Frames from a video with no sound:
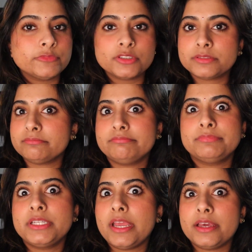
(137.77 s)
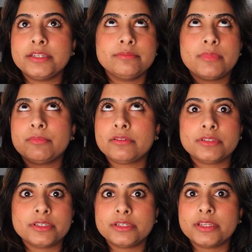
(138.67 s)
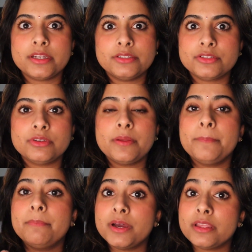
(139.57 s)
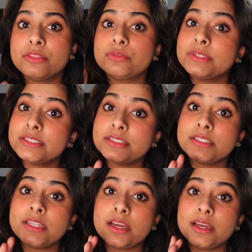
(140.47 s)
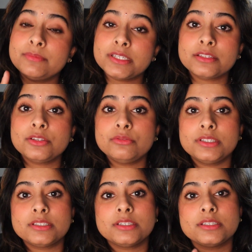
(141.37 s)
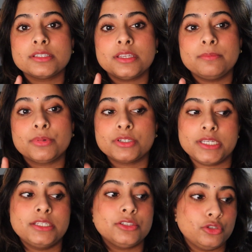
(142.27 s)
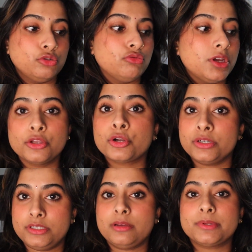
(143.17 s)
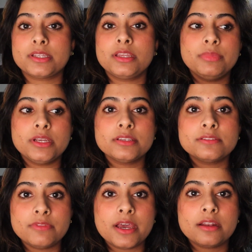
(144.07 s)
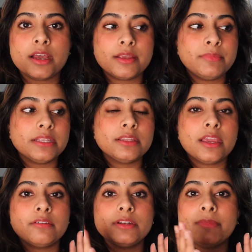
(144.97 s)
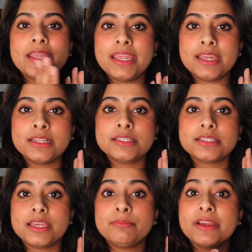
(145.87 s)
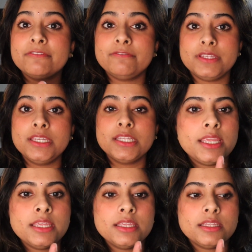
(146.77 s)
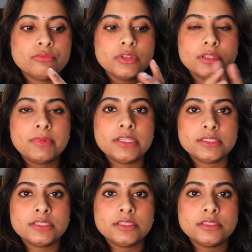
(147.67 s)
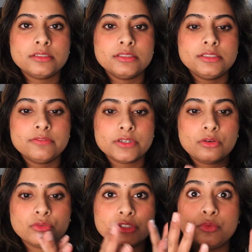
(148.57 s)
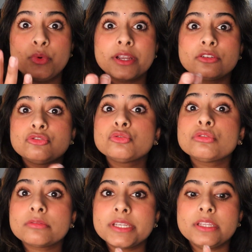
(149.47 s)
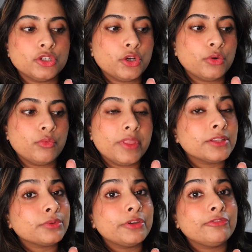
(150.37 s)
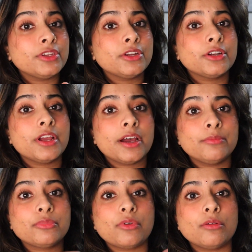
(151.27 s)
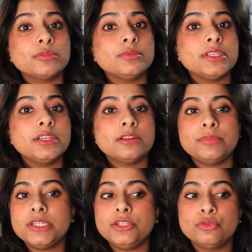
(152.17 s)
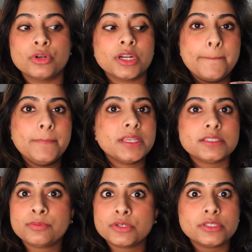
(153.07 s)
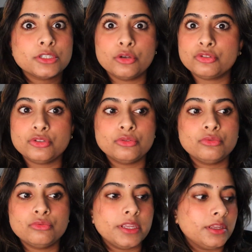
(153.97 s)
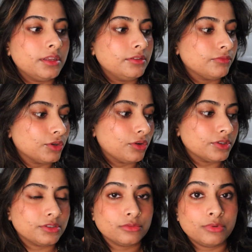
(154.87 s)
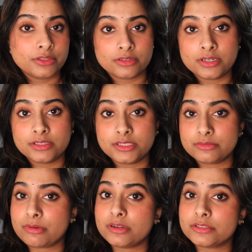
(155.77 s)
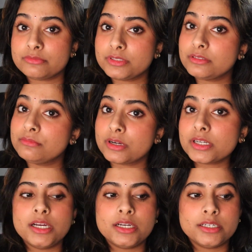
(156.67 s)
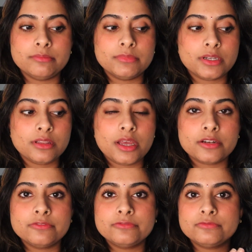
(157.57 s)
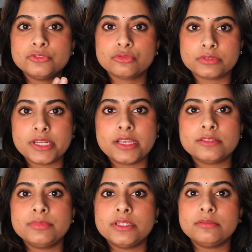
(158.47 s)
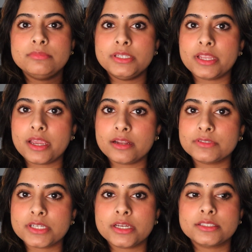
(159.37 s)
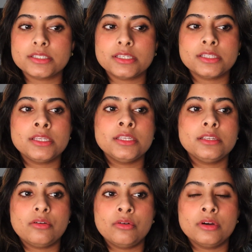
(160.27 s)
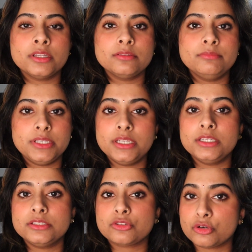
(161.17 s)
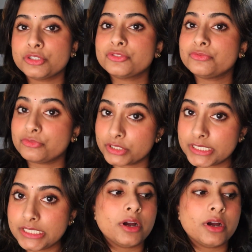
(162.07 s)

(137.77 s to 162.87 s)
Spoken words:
Just been had it. I'm not really going to get into it, but the reason I'm telling you is because it pertains to the current topic. Because of that, I mainly have it in my hands and my feet. It really makes it difficult to wear jewelry, so that's why I figured I'm probably going to be your best person to go to in regards to whether or not these products really work. A lot of jewelry has been being advertised lately on being tarnish free.